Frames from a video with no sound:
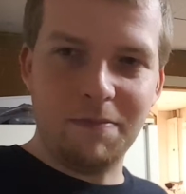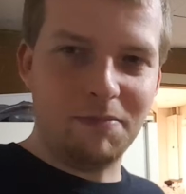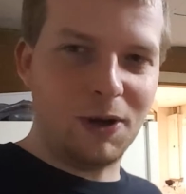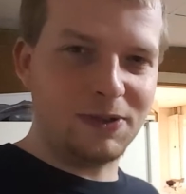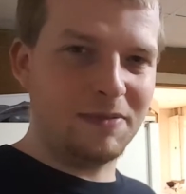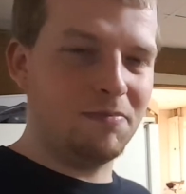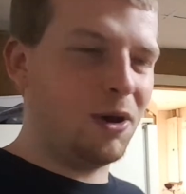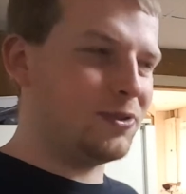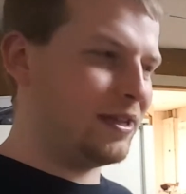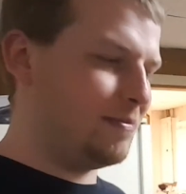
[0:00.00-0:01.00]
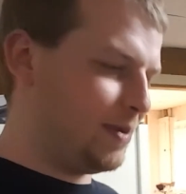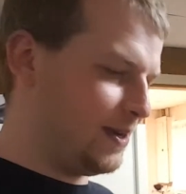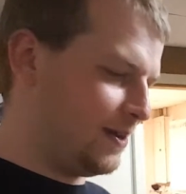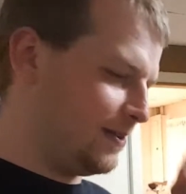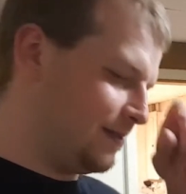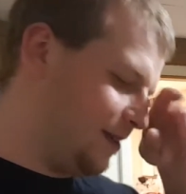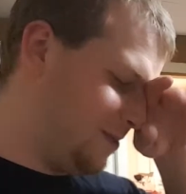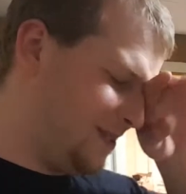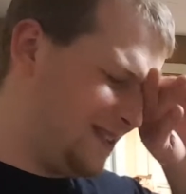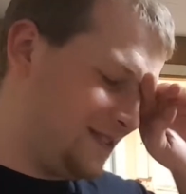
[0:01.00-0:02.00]
Malty beers
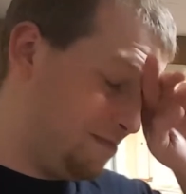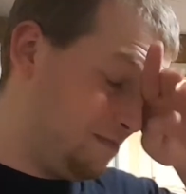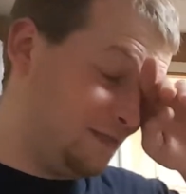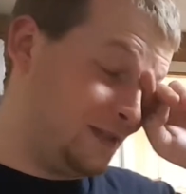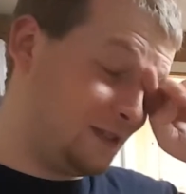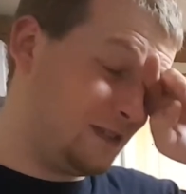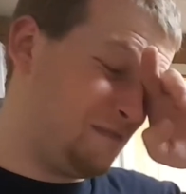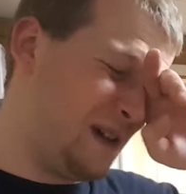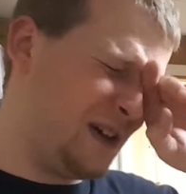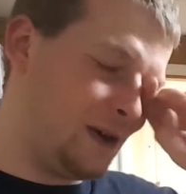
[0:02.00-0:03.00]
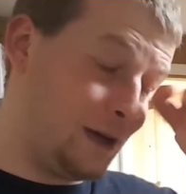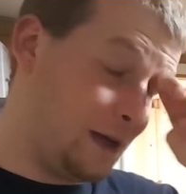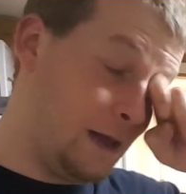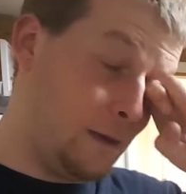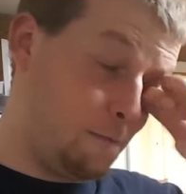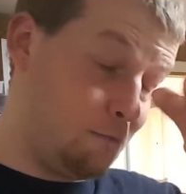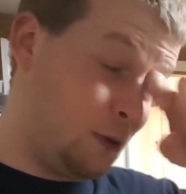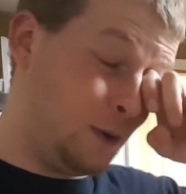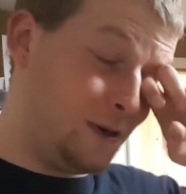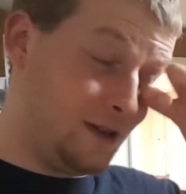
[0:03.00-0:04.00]
always smell
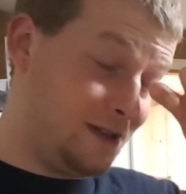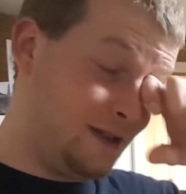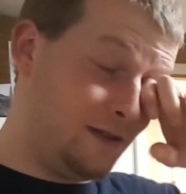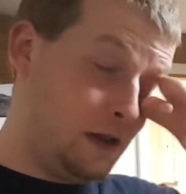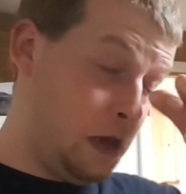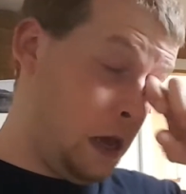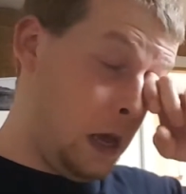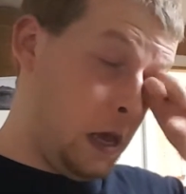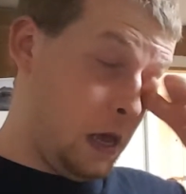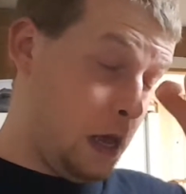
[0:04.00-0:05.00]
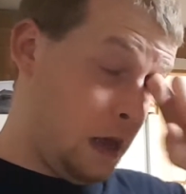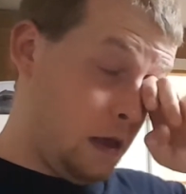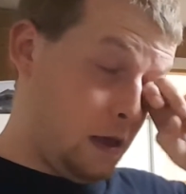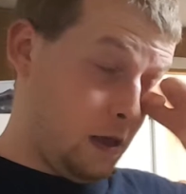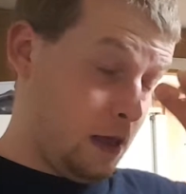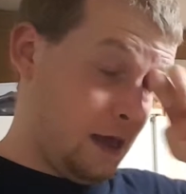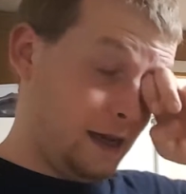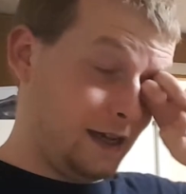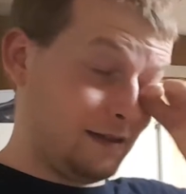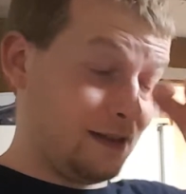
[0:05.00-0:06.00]
more than, I
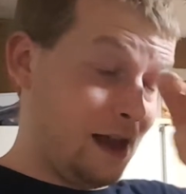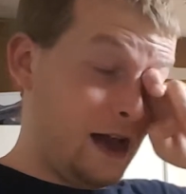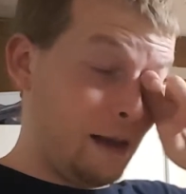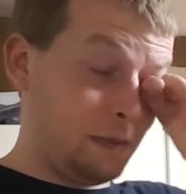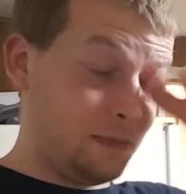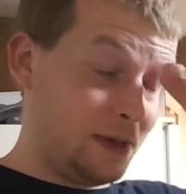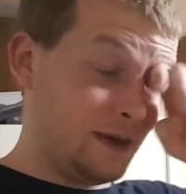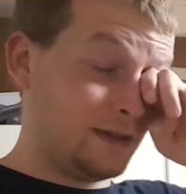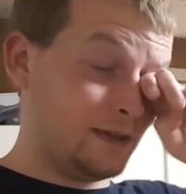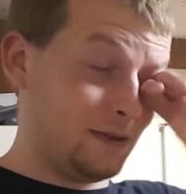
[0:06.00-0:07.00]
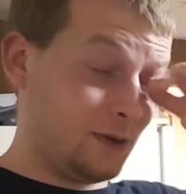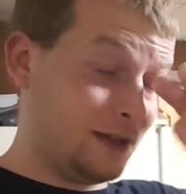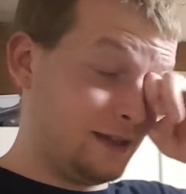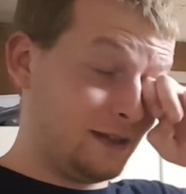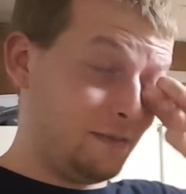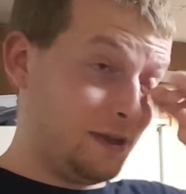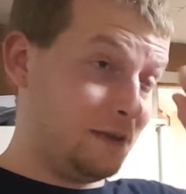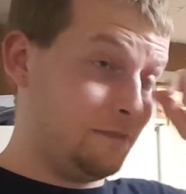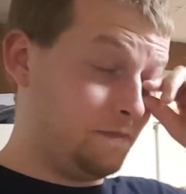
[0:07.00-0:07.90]
guess, the hoppy beers, or at least to me.